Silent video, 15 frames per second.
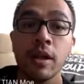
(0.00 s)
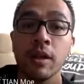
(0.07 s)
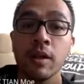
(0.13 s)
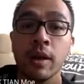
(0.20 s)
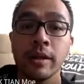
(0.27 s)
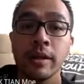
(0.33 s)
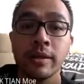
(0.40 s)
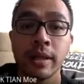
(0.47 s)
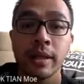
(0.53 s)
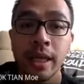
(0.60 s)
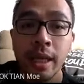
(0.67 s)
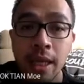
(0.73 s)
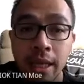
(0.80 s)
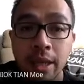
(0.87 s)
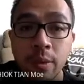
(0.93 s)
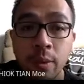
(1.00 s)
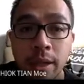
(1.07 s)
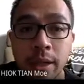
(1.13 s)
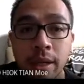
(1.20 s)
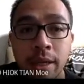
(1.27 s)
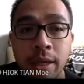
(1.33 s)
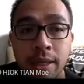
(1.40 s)
The key
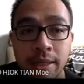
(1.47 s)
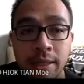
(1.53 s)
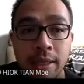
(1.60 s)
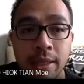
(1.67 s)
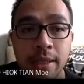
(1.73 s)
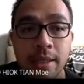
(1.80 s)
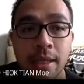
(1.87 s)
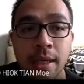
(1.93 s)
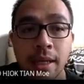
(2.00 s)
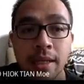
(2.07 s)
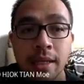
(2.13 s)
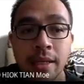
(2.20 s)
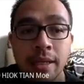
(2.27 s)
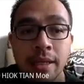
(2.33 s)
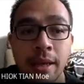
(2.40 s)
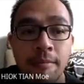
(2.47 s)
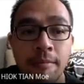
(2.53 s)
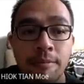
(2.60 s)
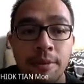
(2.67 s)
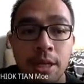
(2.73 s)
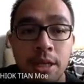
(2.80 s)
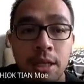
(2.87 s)
word is this. The
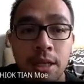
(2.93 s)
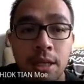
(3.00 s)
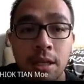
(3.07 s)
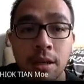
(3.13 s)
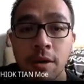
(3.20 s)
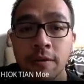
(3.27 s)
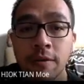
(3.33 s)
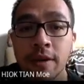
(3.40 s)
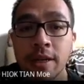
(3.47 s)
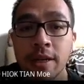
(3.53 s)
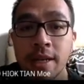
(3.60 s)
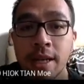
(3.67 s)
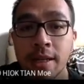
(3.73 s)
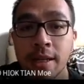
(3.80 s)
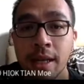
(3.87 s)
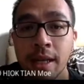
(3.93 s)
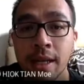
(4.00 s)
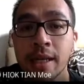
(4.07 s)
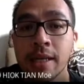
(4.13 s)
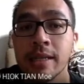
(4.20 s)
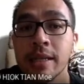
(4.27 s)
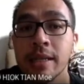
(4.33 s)
temperature of the satellite
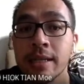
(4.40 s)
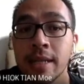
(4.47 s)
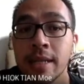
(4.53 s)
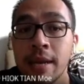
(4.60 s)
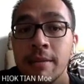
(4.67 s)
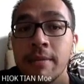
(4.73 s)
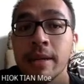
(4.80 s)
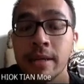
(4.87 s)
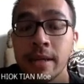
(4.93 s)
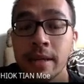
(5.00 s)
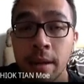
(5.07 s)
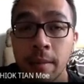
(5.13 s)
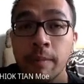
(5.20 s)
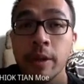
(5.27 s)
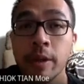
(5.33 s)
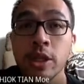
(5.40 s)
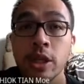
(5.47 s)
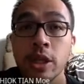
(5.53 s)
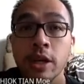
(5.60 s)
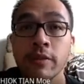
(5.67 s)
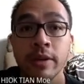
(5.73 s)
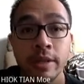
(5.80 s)
is the same as the temperature
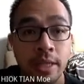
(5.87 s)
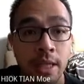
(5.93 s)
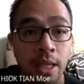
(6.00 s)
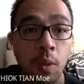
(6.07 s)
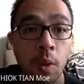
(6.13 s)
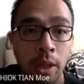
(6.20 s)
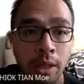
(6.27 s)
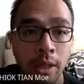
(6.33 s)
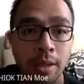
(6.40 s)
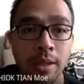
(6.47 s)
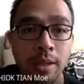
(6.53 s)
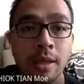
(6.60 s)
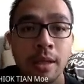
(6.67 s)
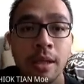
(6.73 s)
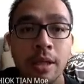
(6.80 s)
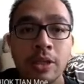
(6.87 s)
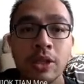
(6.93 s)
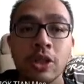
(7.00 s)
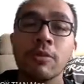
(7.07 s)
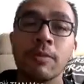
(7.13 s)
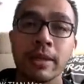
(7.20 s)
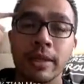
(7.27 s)
of the seawater. So
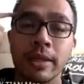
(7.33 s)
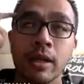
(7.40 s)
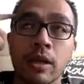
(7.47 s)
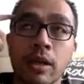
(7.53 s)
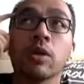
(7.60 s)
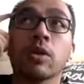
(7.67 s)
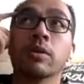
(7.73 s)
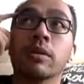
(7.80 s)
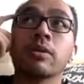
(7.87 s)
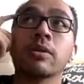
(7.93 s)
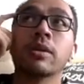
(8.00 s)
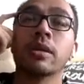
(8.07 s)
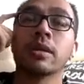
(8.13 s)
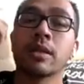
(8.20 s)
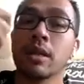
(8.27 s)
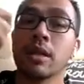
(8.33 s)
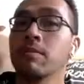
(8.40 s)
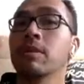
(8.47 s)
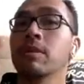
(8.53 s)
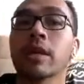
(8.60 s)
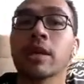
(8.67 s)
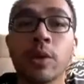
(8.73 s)
you must think, oh, this one is
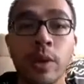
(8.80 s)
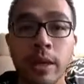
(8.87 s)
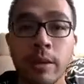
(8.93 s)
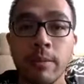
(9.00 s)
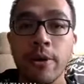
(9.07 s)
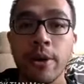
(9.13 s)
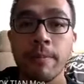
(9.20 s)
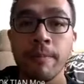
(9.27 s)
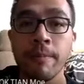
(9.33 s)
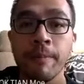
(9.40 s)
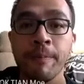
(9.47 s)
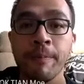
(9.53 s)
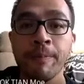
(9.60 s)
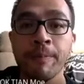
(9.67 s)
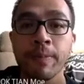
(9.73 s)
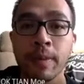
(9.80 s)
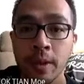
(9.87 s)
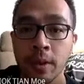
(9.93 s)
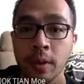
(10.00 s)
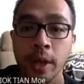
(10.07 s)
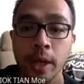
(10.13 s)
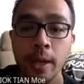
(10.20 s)
thermal equilibrium.
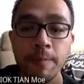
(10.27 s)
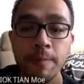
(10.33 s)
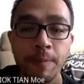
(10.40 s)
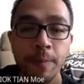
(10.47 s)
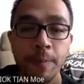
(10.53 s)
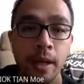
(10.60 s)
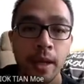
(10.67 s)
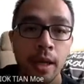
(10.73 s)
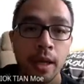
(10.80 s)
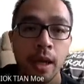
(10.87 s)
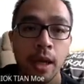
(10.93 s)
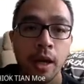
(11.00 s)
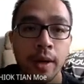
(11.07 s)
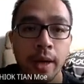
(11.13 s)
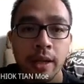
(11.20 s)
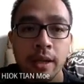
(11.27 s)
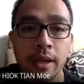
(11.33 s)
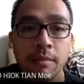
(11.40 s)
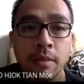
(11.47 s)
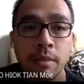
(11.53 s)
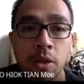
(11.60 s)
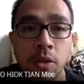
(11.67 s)
Okay? All right,
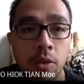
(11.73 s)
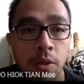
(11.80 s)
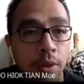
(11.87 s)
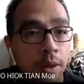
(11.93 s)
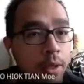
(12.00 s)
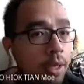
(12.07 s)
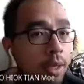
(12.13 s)
number 2.